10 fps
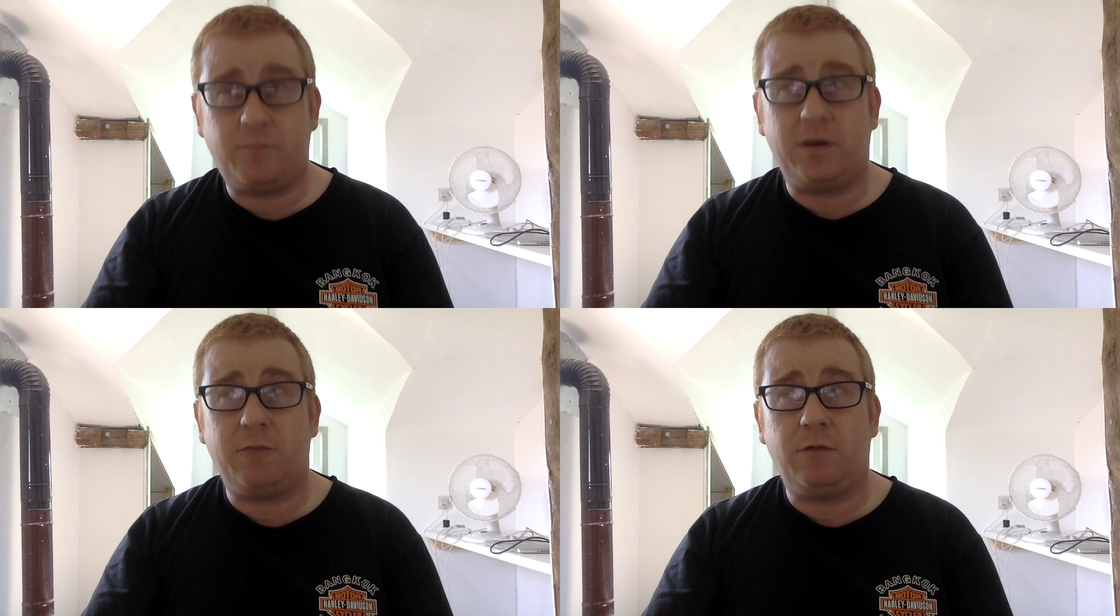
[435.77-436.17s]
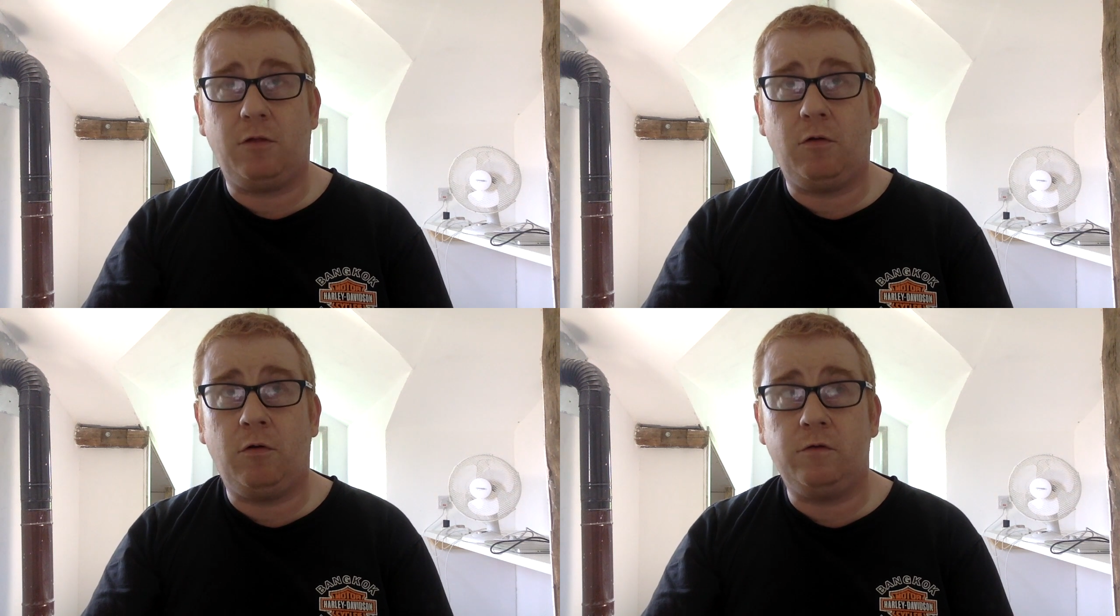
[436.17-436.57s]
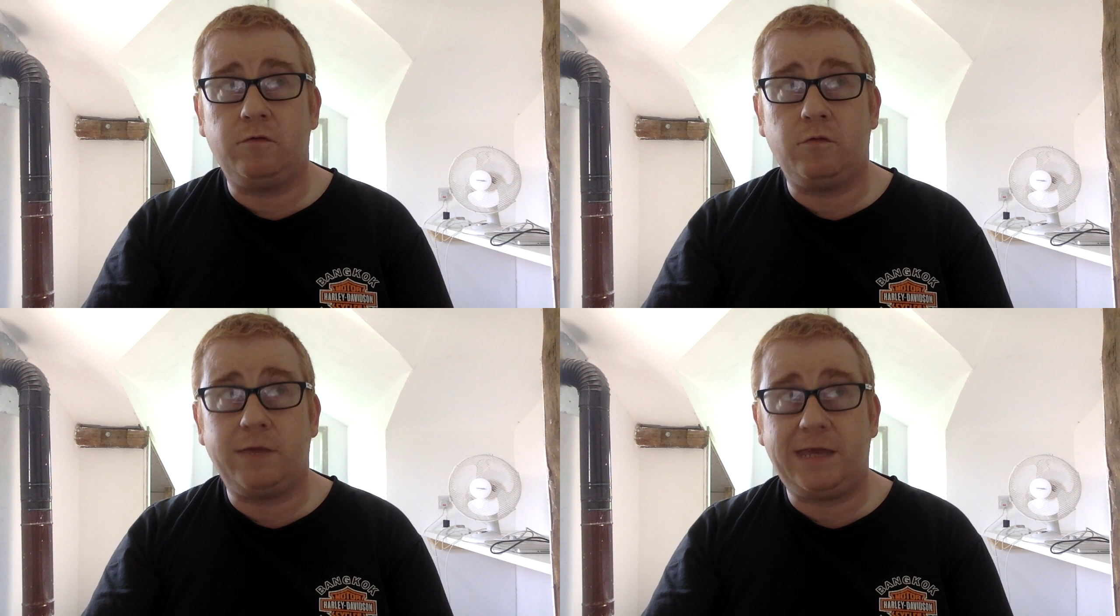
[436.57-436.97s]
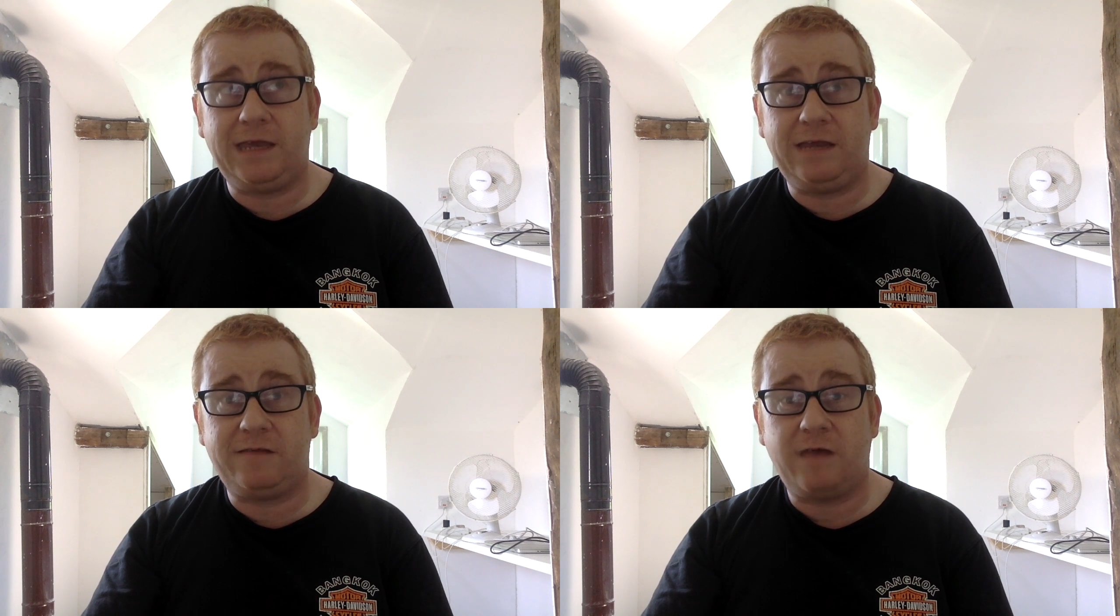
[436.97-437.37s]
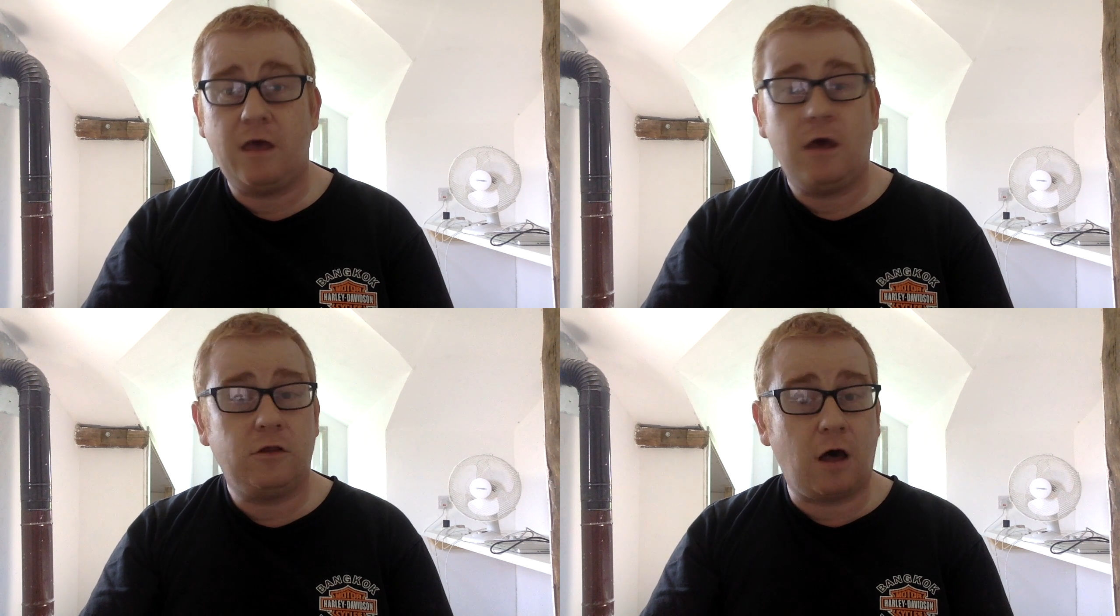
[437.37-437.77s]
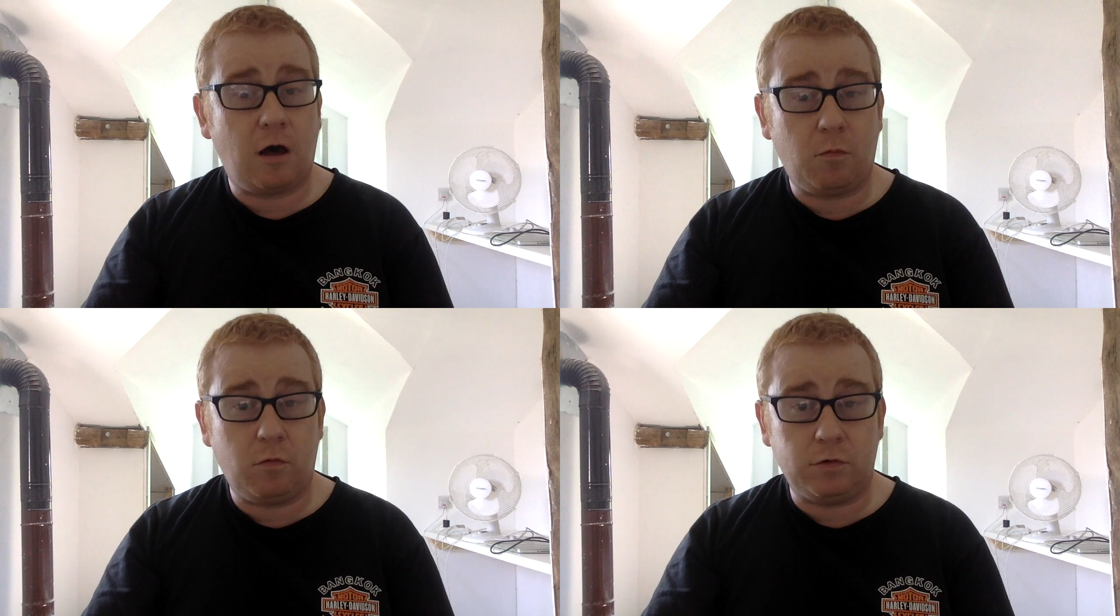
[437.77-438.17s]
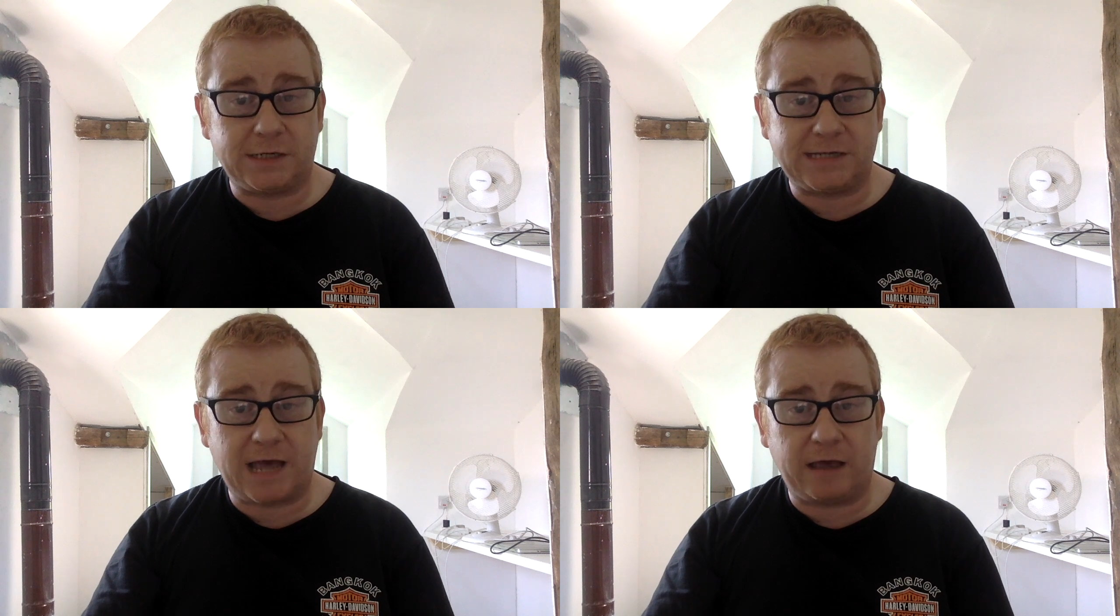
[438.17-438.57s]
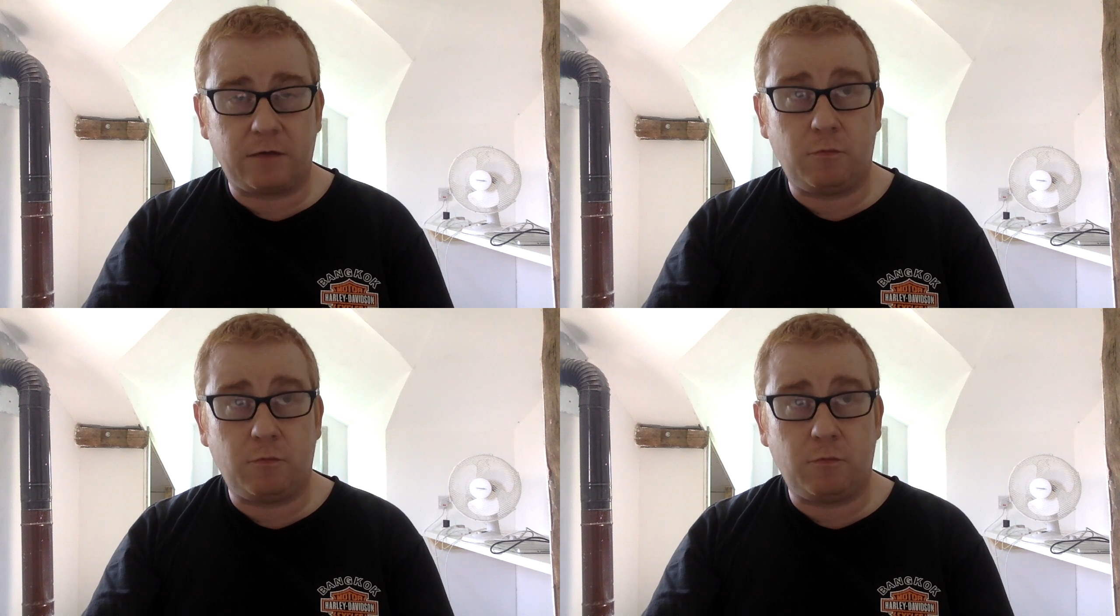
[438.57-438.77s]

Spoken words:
but it will also heat the hot water tank,